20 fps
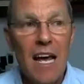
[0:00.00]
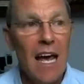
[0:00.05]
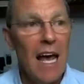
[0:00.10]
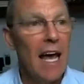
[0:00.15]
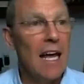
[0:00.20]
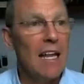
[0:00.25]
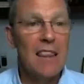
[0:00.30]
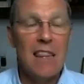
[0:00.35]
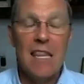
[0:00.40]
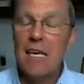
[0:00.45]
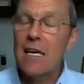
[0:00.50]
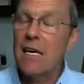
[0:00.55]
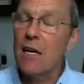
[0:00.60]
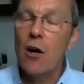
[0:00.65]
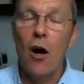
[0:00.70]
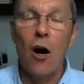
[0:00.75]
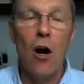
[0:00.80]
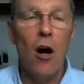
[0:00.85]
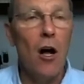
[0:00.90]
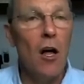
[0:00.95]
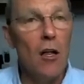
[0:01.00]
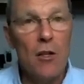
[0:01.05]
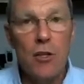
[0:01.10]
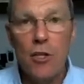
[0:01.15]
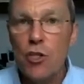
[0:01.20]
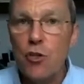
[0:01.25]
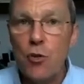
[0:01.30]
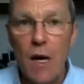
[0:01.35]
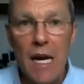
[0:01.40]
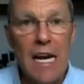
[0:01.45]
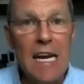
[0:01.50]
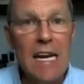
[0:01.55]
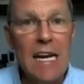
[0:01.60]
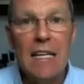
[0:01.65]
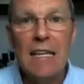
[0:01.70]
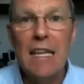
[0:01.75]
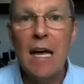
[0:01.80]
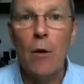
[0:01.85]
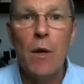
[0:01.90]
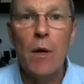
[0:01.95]
and thinking all the training
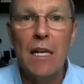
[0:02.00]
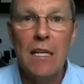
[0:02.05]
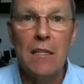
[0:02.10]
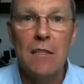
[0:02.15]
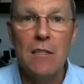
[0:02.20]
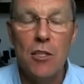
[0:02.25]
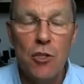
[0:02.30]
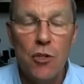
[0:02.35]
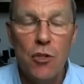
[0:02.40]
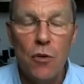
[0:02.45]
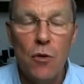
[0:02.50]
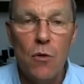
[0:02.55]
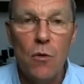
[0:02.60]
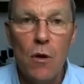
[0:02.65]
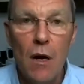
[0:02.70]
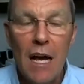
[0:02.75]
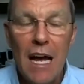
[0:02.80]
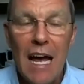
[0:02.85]
that we need to do